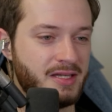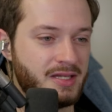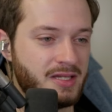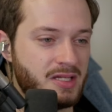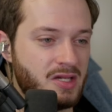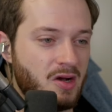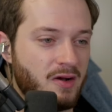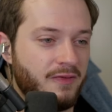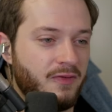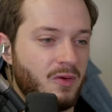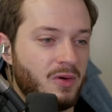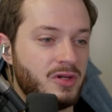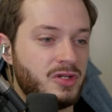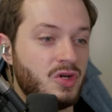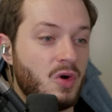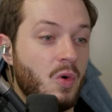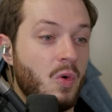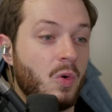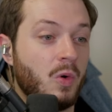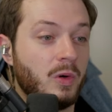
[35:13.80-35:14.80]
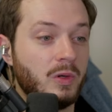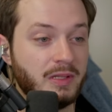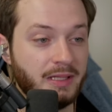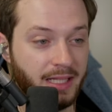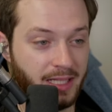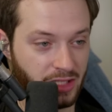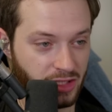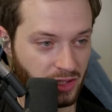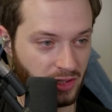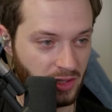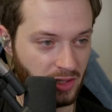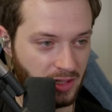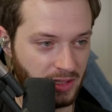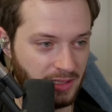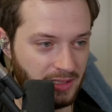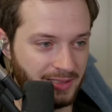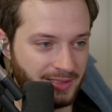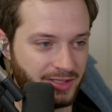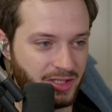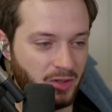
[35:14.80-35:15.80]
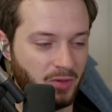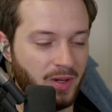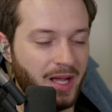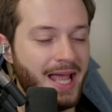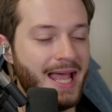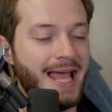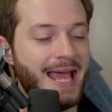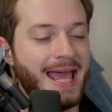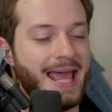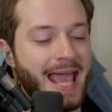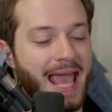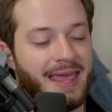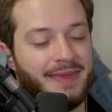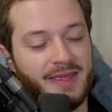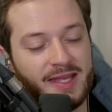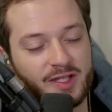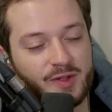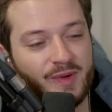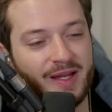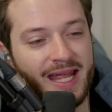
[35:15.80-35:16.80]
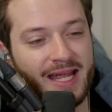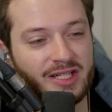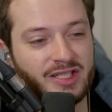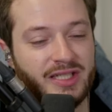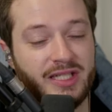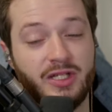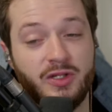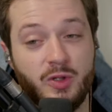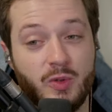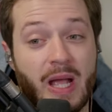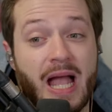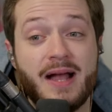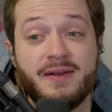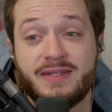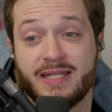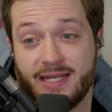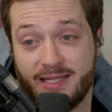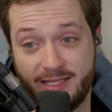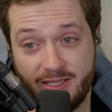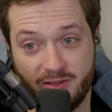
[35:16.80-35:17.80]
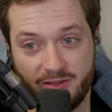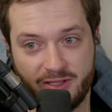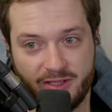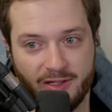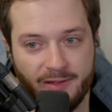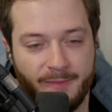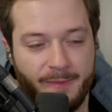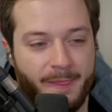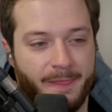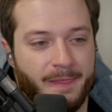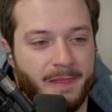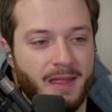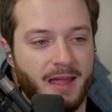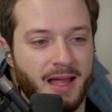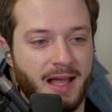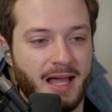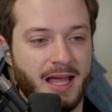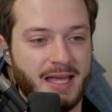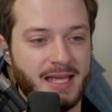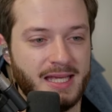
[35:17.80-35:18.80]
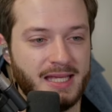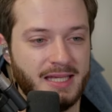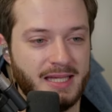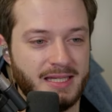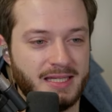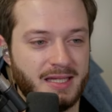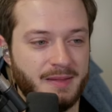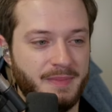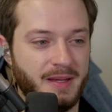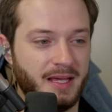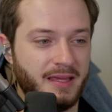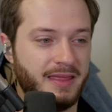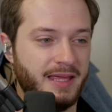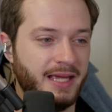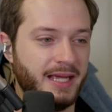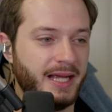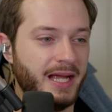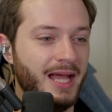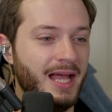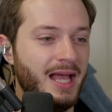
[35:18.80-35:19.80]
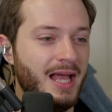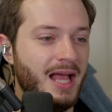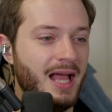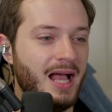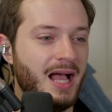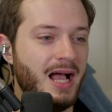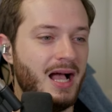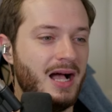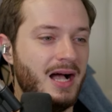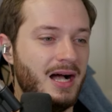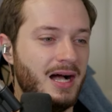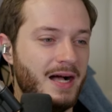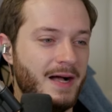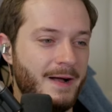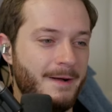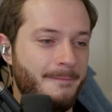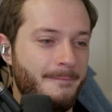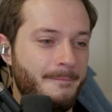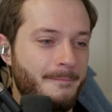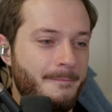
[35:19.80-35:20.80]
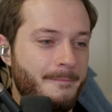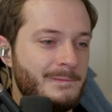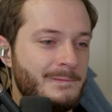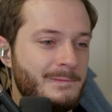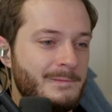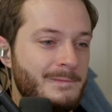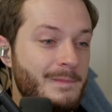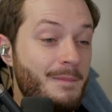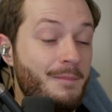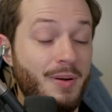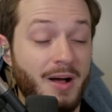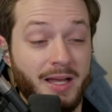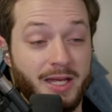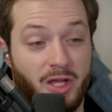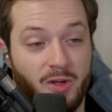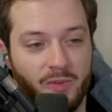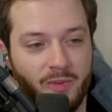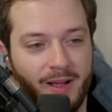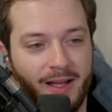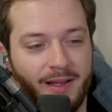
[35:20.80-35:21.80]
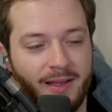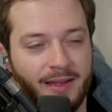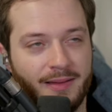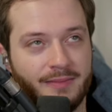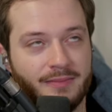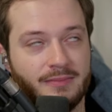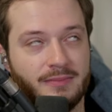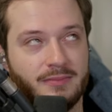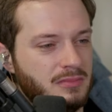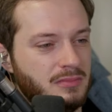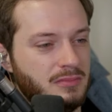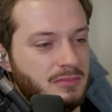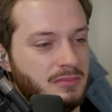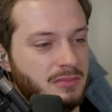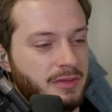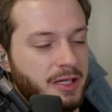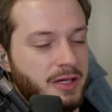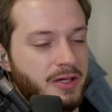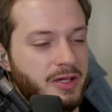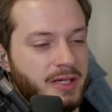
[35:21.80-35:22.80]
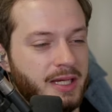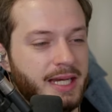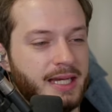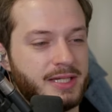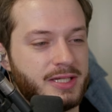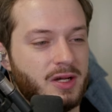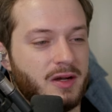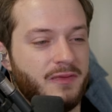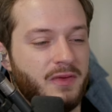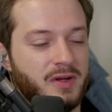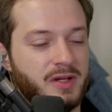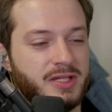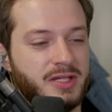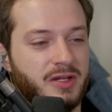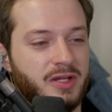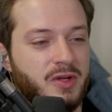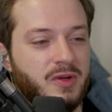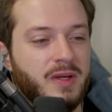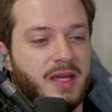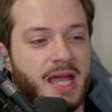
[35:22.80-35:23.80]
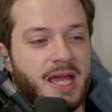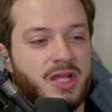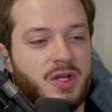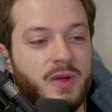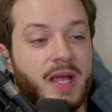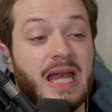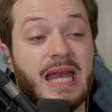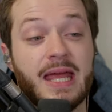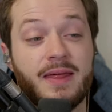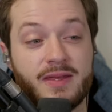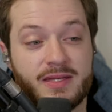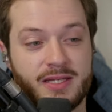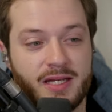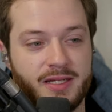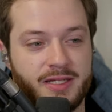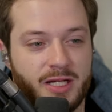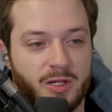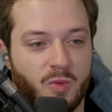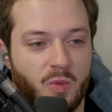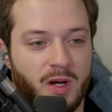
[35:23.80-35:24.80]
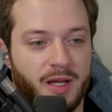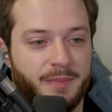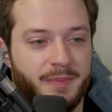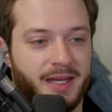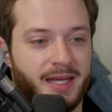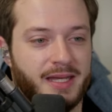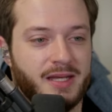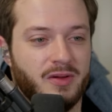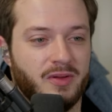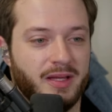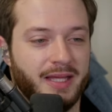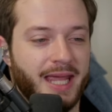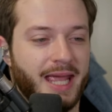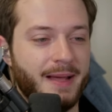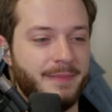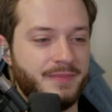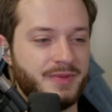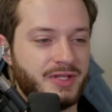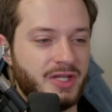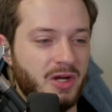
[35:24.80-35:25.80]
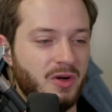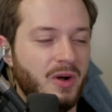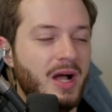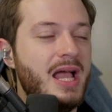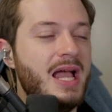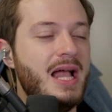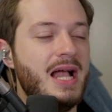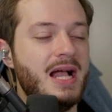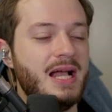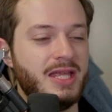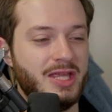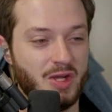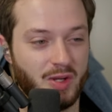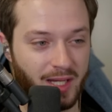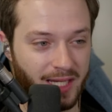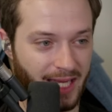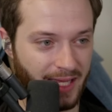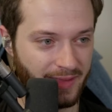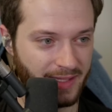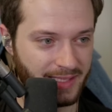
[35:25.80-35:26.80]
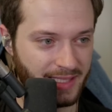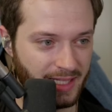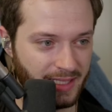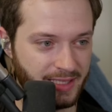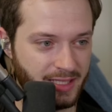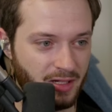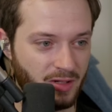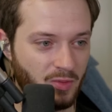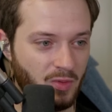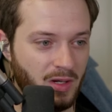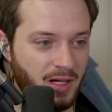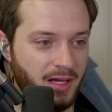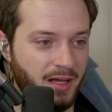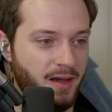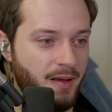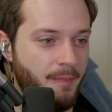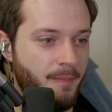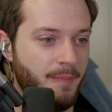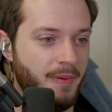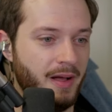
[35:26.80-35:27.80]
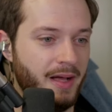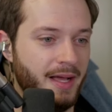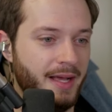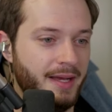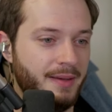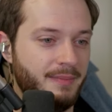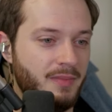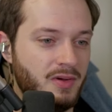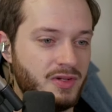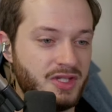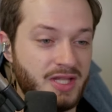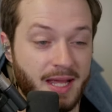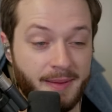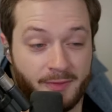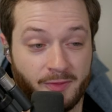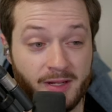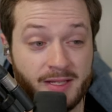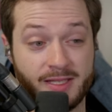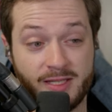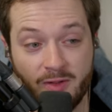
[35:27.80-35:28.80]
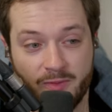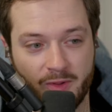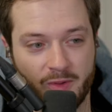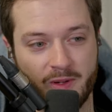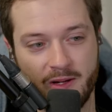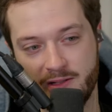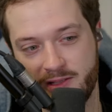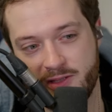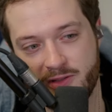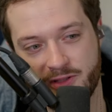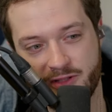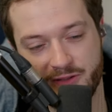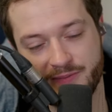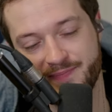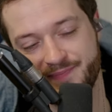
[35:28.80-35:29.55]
Starforge or Legion Hall. So this one, actually, you do have to get tier two, uh is the big thing. Um but you, well, no, you can get Starforge. So you, yeah, you can get this on tier one, but it no, yeah, so you can get this on tier one, but most of the upgrades still require tier two.